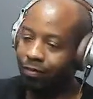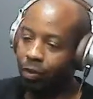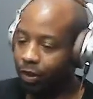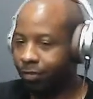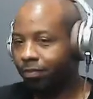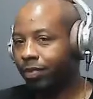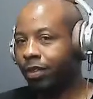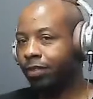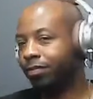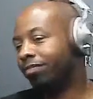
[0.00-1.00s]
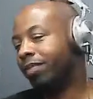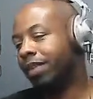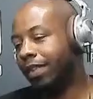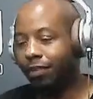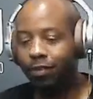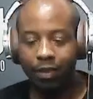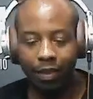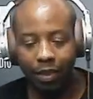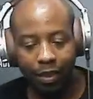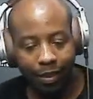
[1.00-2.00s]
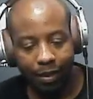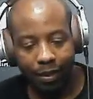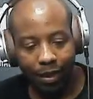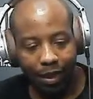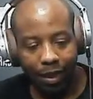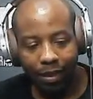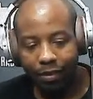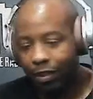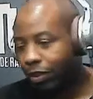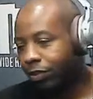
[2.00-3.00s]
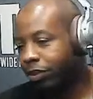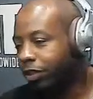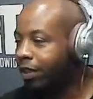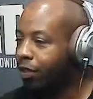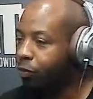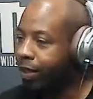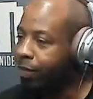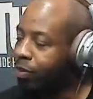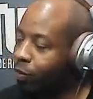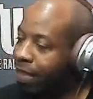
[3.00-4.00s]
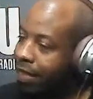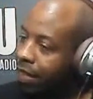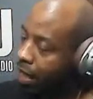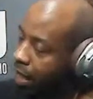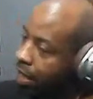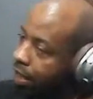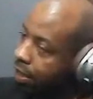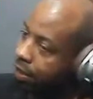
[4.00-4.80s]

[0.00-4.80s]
Oh yeah. So, but yeah, you just got to read between the lines.